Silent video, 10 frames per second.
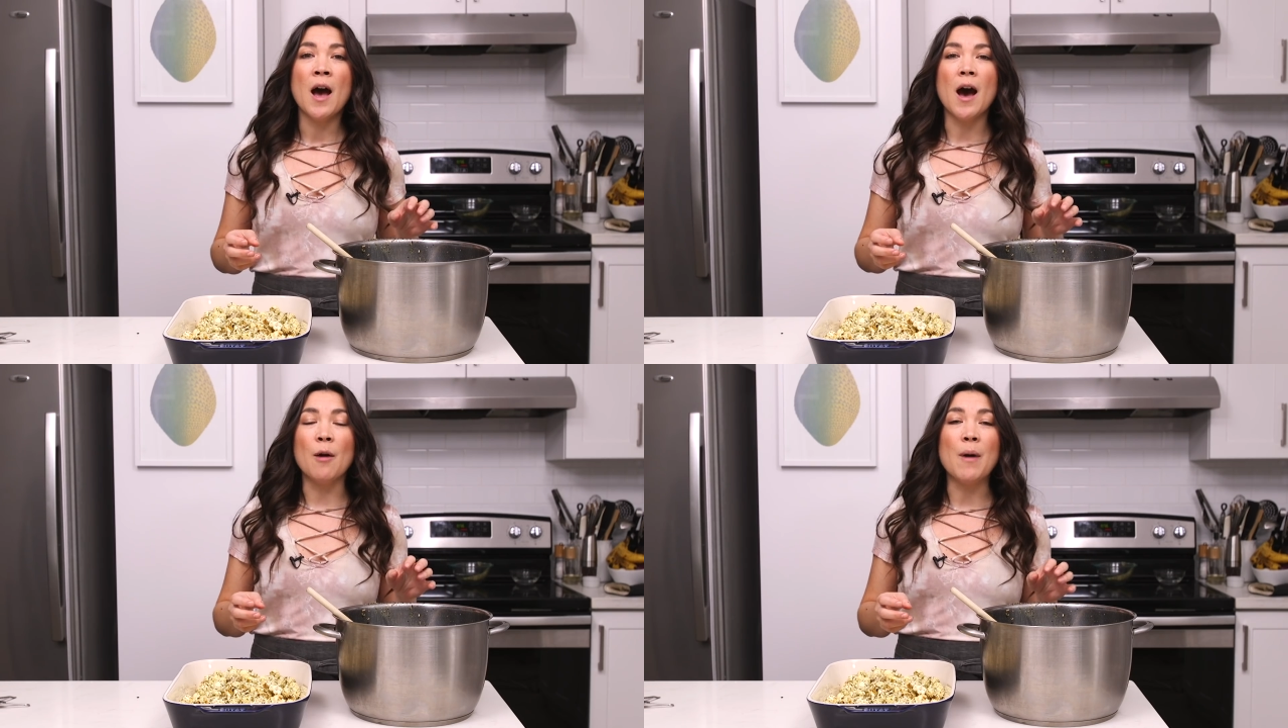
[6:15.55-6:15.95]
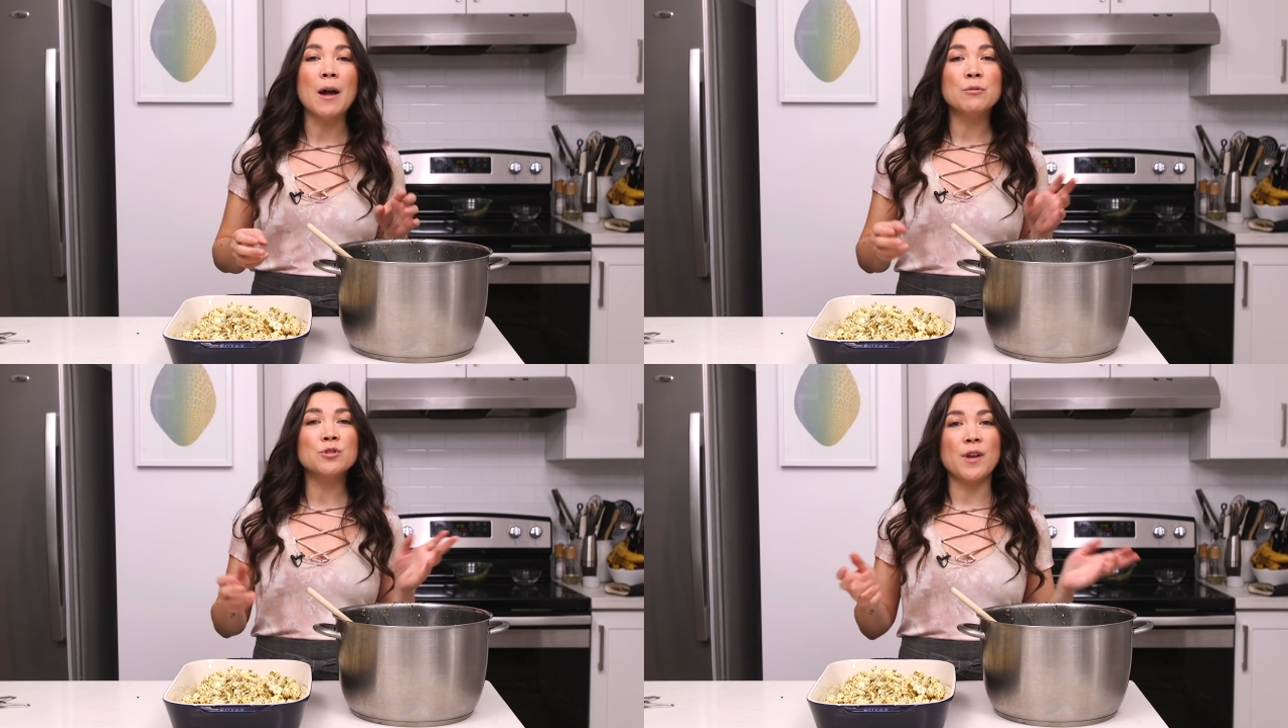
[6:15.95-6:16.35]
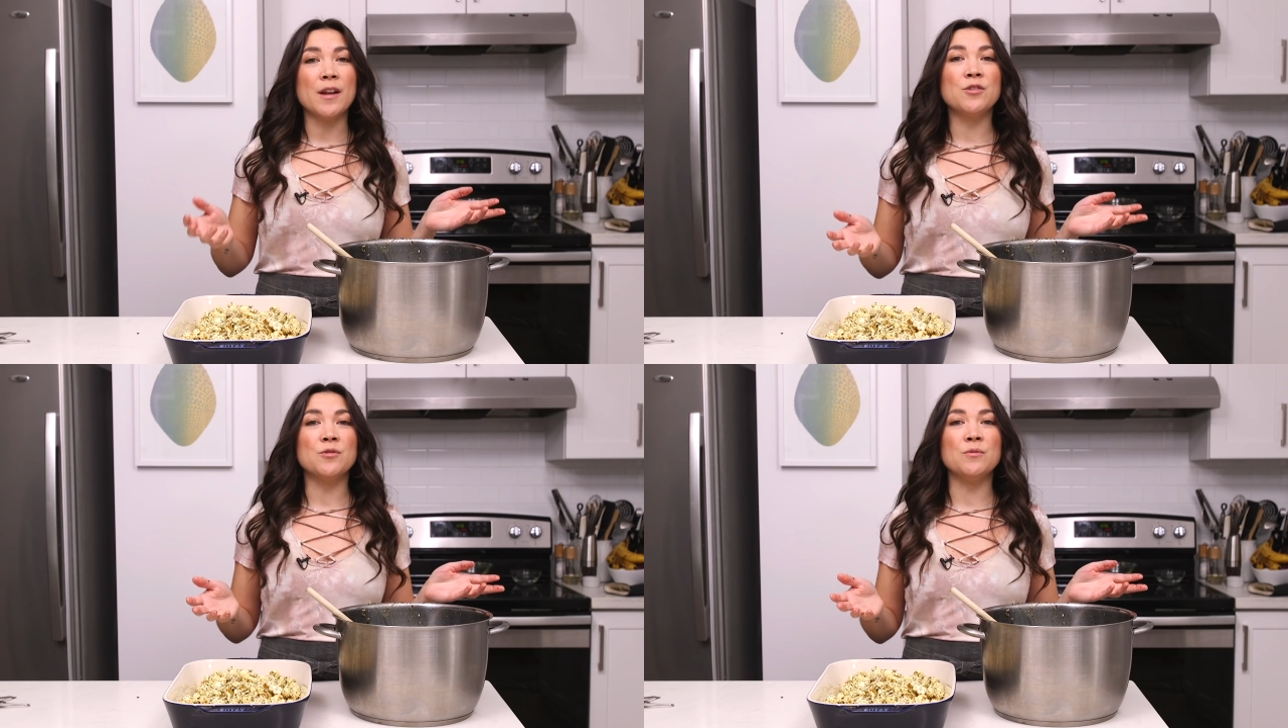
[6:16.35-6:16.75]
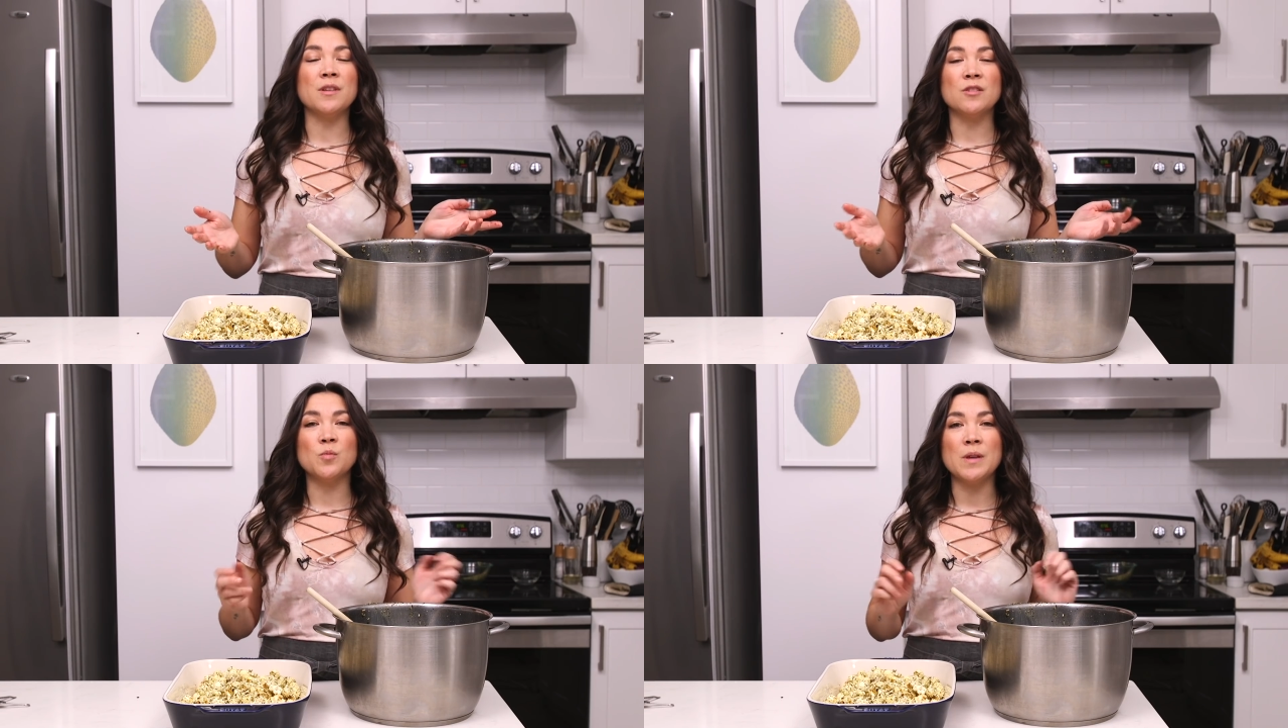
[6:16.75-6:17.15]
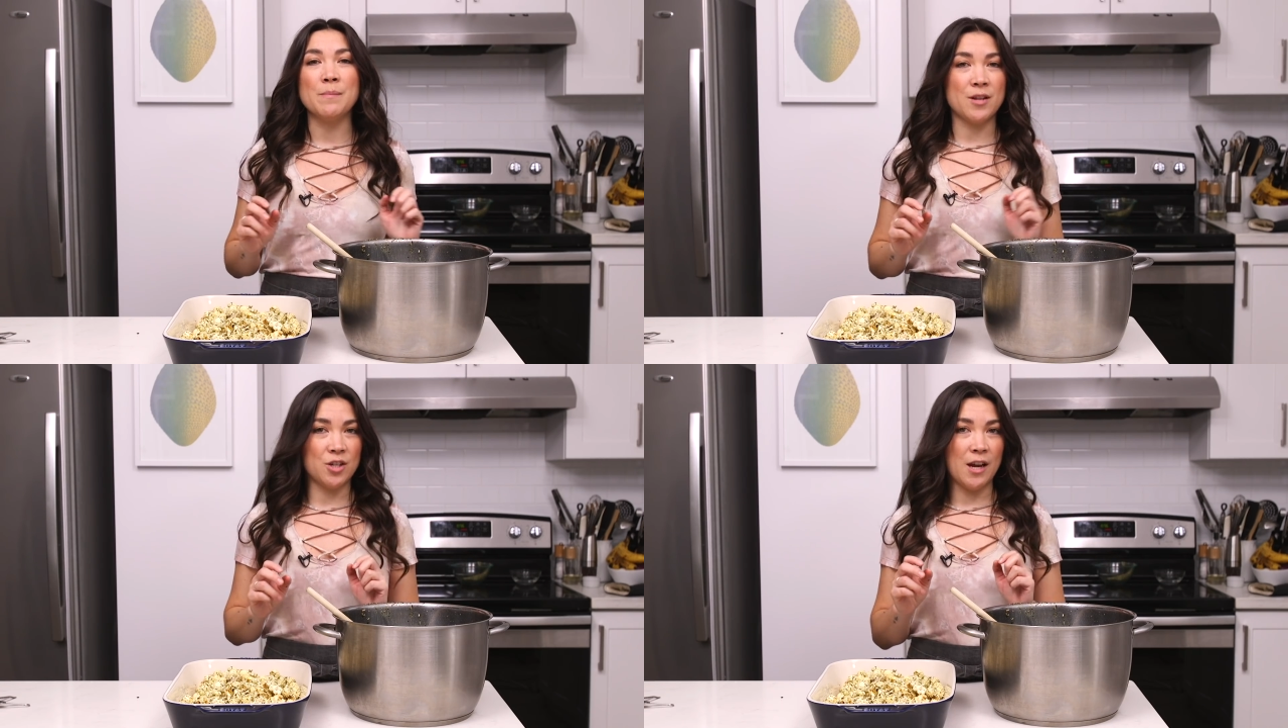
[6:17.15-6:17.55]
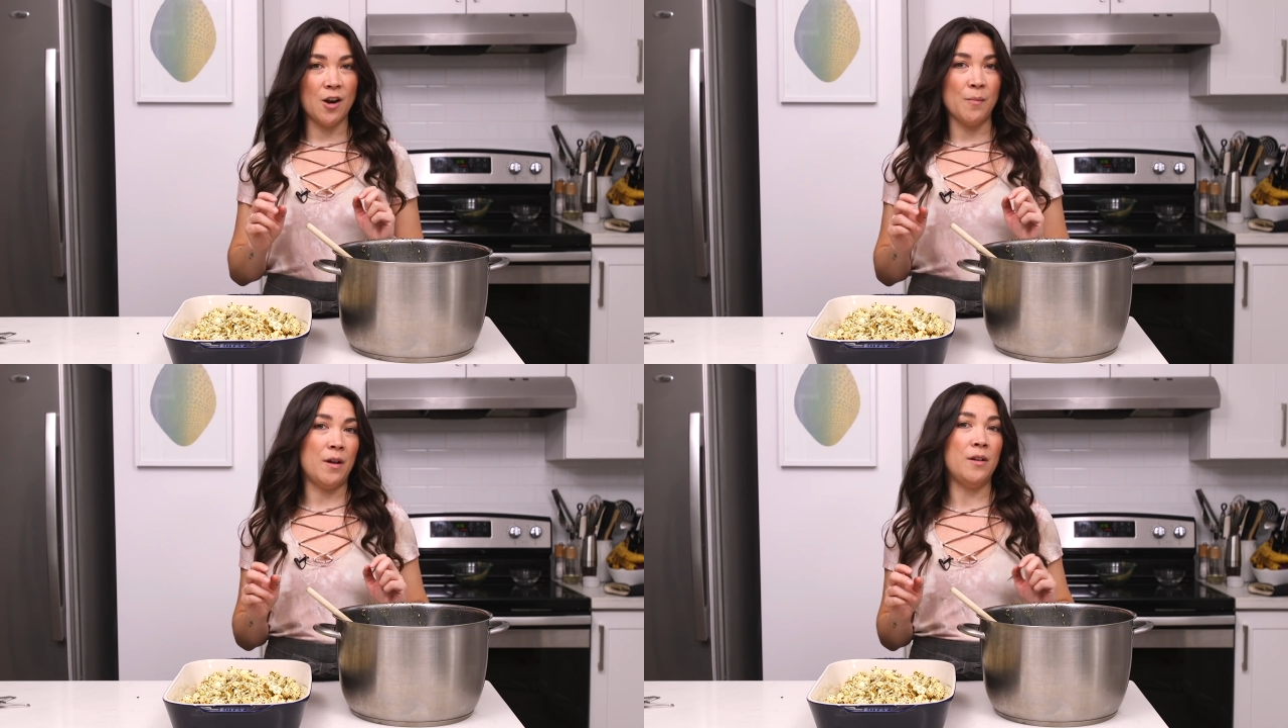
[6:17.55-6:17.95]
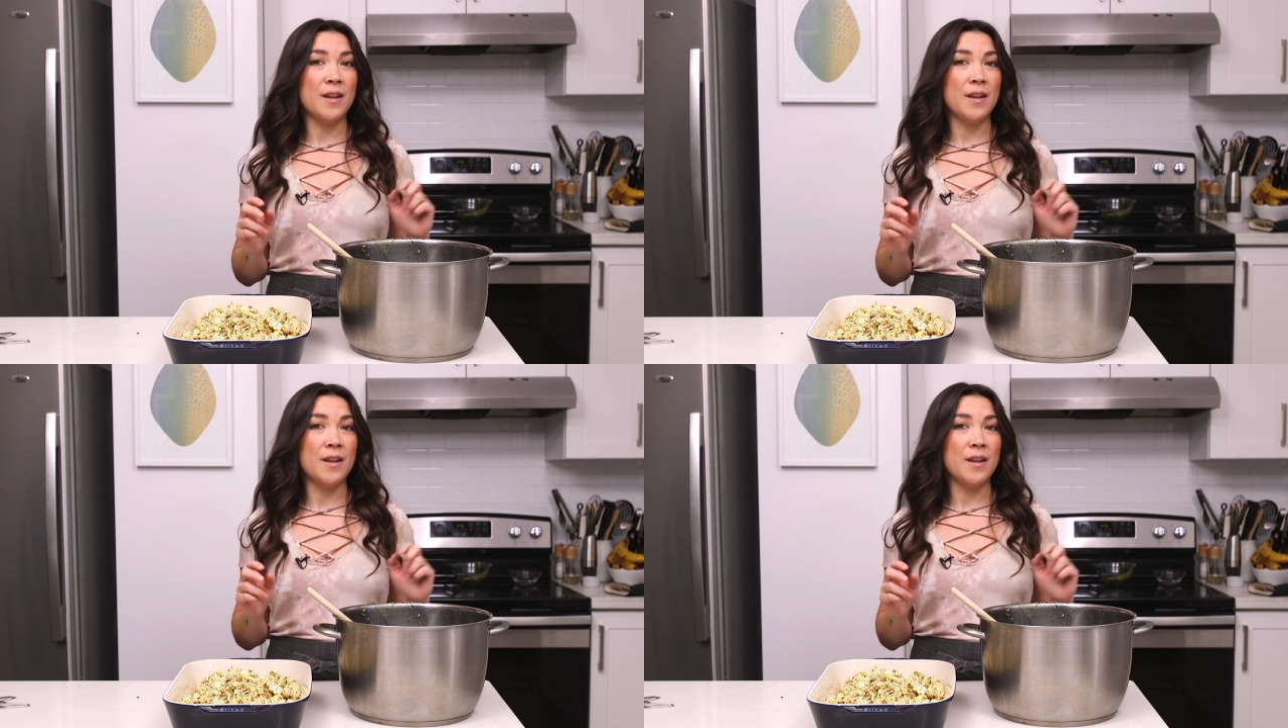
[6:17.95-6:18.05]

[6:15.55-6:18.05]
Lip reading: I will show you how to do the sweet matcha caramel